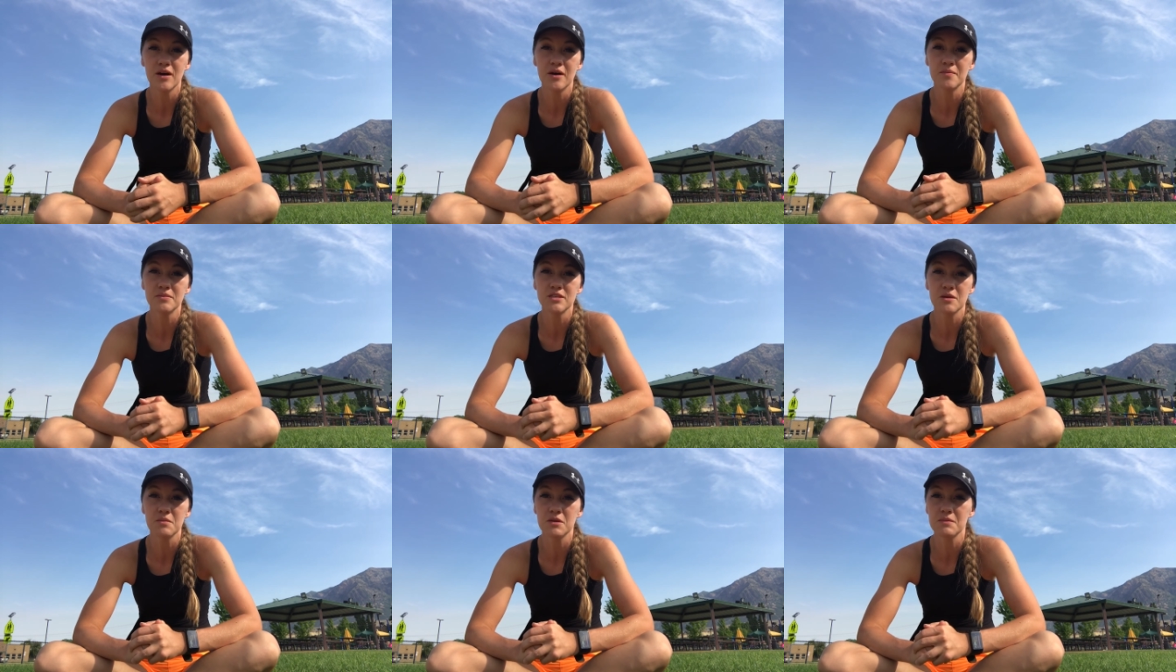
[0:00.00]
Um,
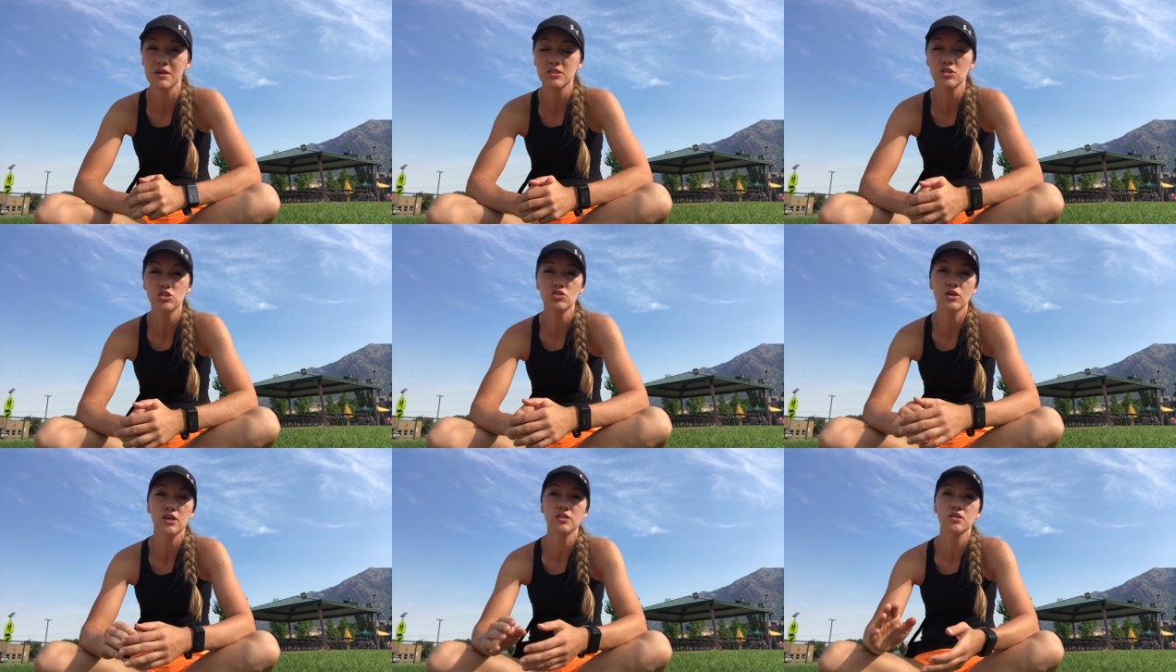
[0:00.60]
send me a message.
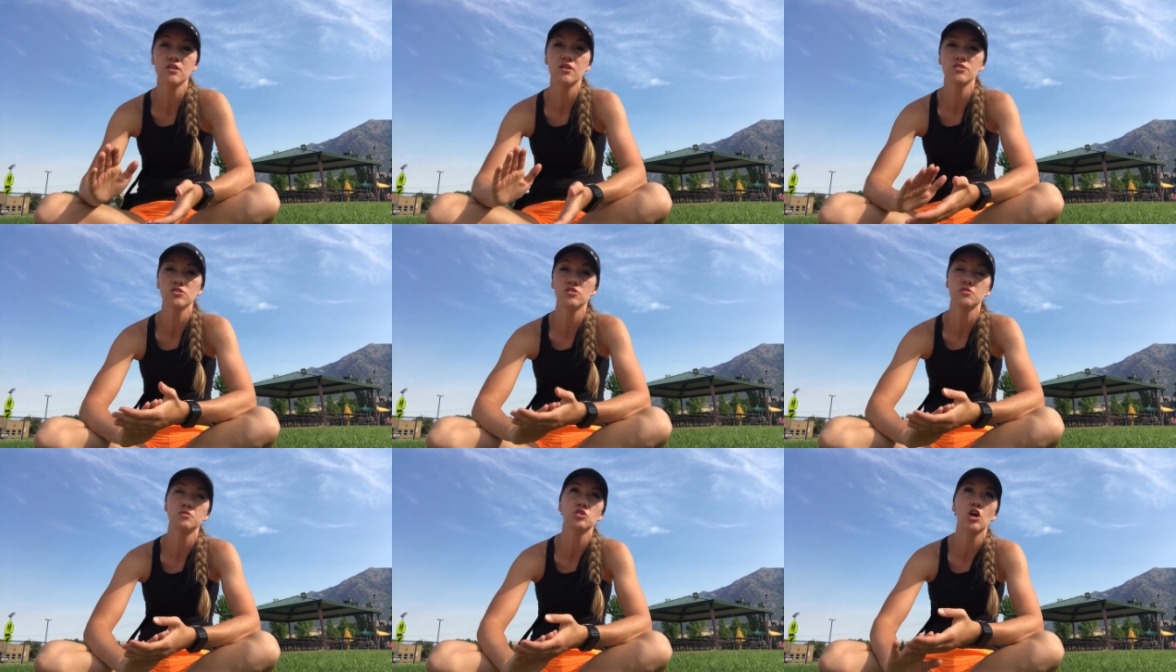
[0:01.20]
You guys can also
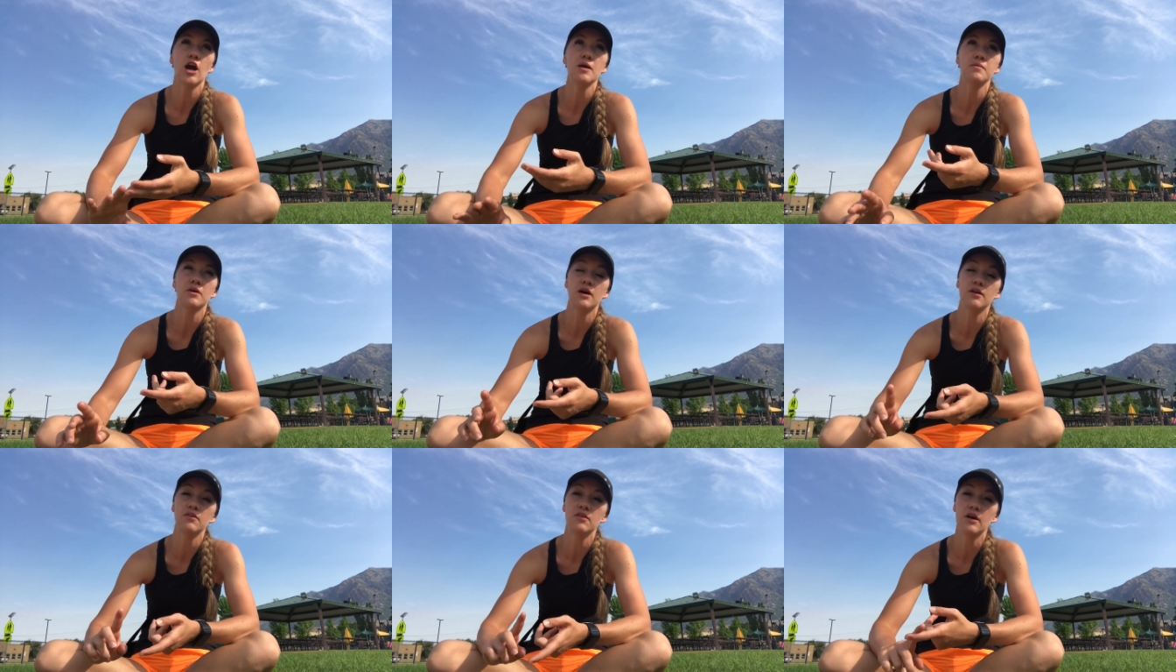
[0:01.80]
subscribe
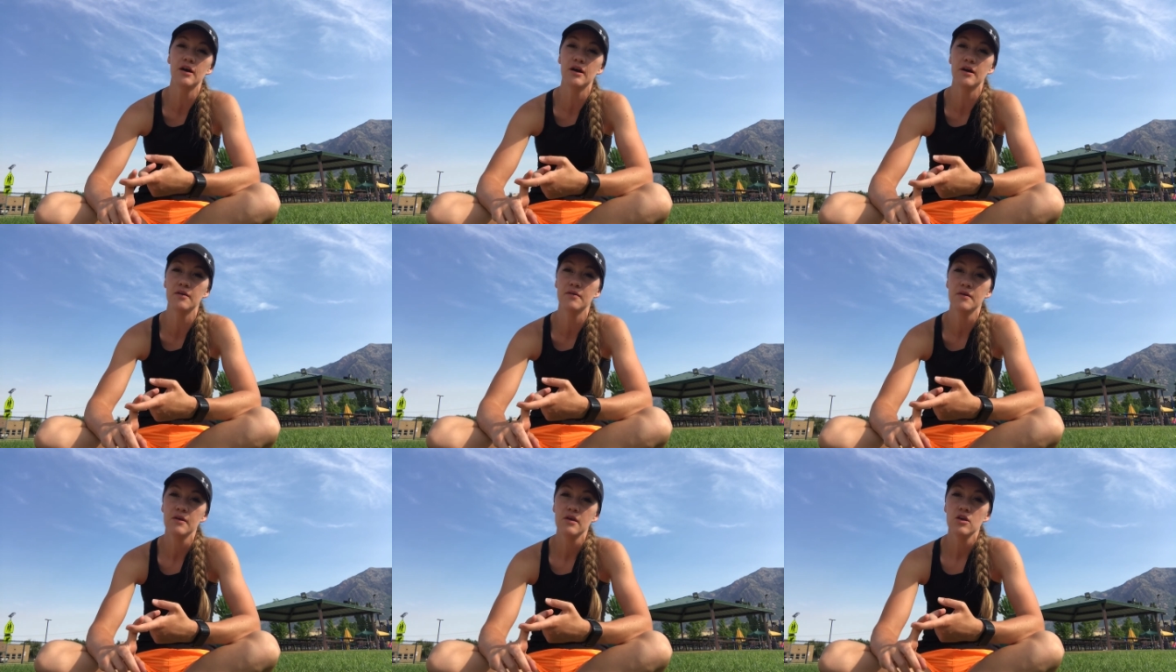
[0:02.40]
on uh,
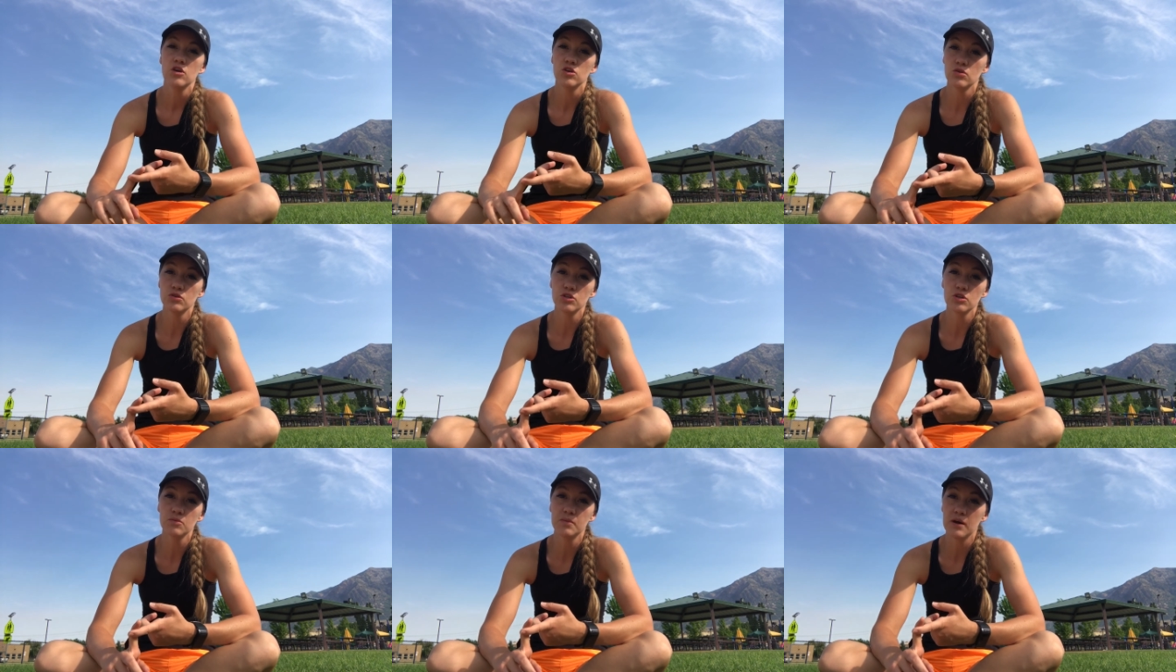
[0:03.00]

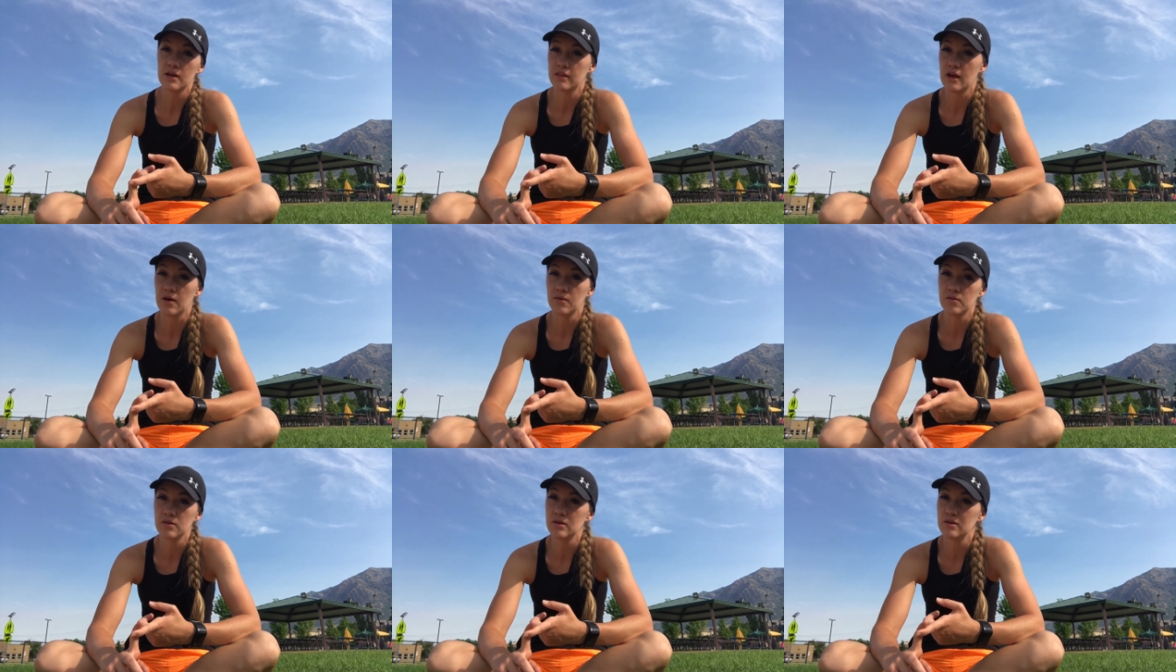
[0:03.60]
YouTube, and that